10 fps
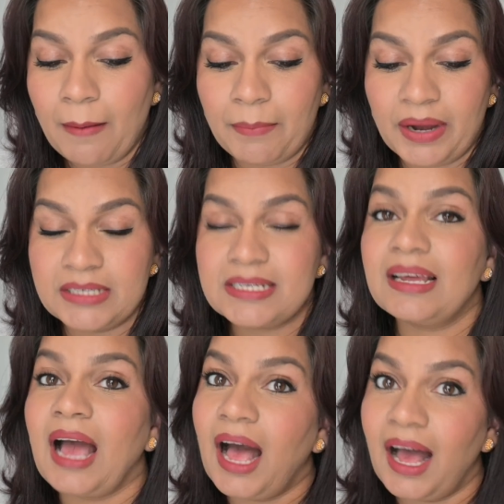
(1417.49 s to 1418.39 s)
but
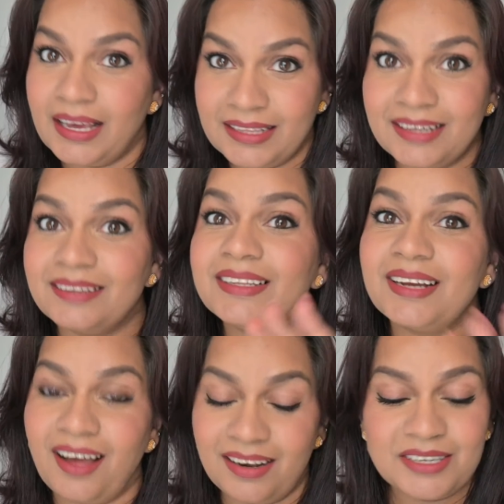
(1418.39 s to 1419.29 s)
the
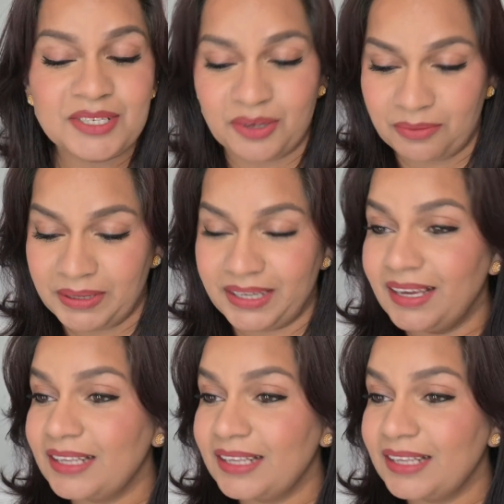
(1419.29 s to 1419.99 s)
colors on me.